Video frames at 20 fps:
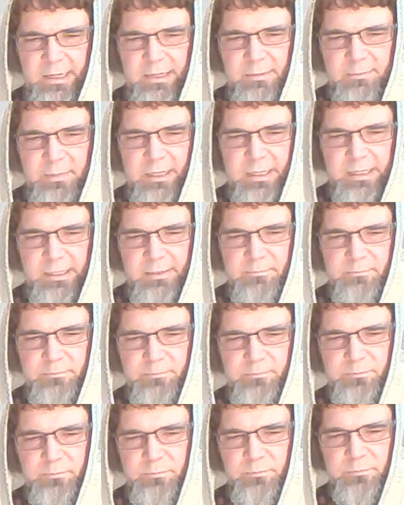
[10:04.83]
Amen.
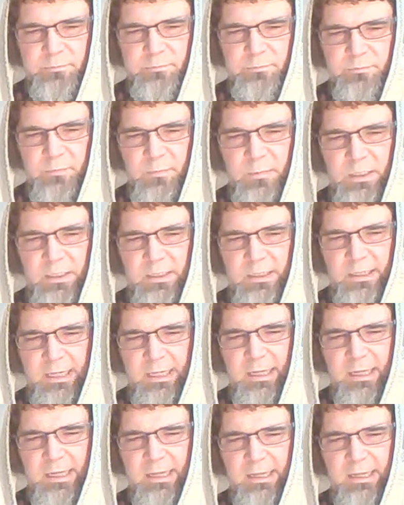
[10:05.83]
He,